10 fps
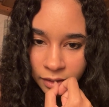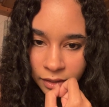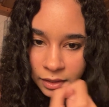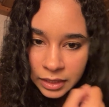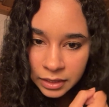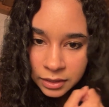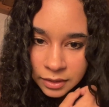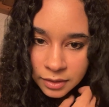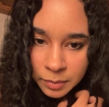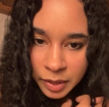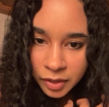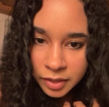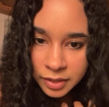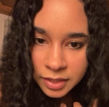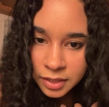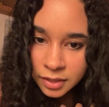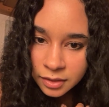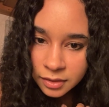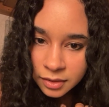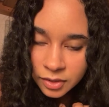Lily is my auntie.
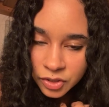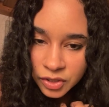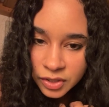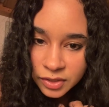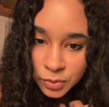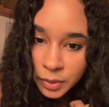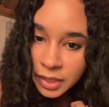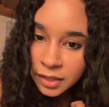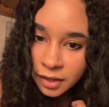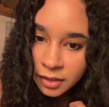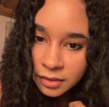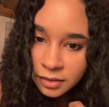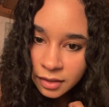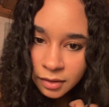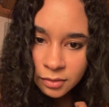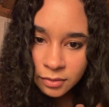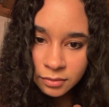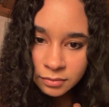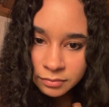She is 29. Oh.